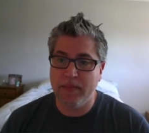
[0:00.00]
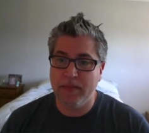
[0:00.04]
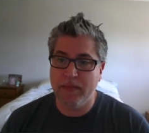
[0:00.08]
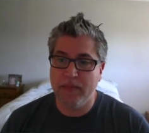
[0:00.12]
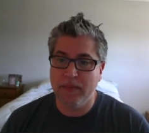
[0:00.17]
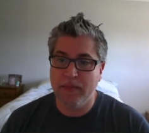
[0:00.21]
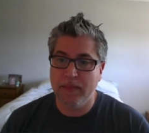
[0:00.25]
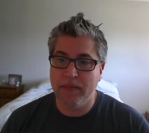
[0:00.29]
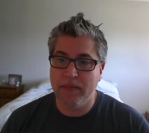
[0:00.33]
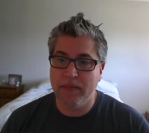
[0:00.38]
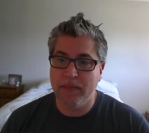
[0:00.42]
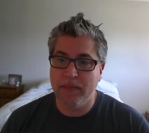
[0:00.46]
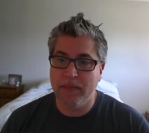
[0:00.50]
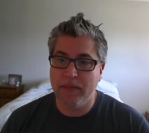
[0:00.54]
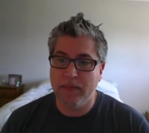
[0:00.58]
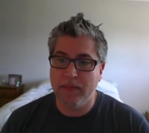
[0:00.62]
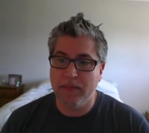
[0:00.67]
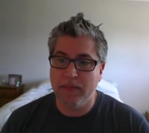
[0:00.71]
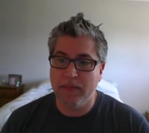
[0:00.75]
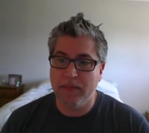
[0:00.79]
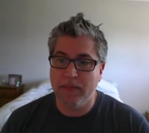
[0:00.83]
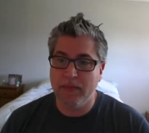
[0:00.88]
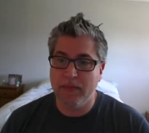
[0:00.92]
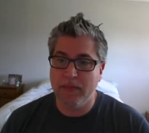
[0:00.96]

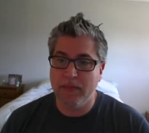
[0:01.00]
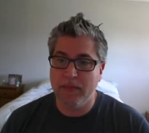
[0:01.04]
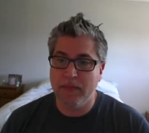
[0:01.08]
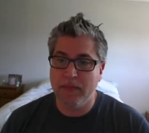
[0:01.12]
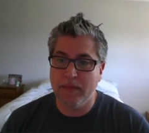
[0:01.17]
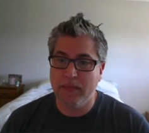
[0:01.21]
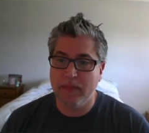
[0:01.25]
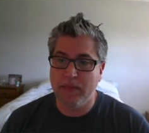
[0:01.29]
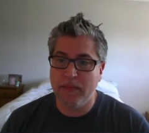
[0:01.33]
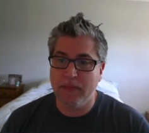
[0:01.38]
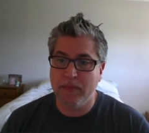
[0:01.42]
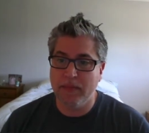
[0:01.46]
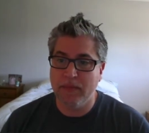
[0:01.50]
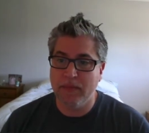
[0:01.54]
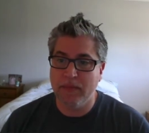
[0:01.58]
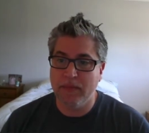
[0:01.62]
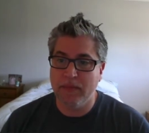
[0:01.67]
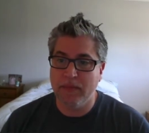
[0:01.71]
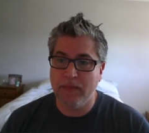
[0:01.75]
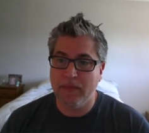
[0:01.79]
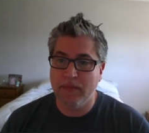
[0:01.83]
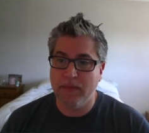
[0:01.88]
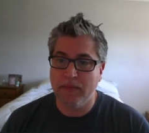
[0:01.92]
No one is speaking in this clip.